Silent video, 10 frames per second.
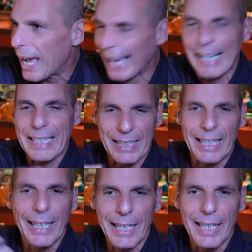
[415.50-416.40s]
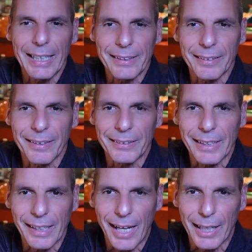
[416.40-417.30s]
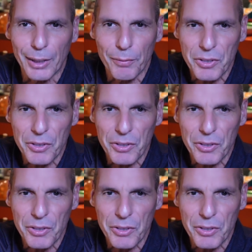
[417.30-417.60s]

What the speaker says: accelerated the decline of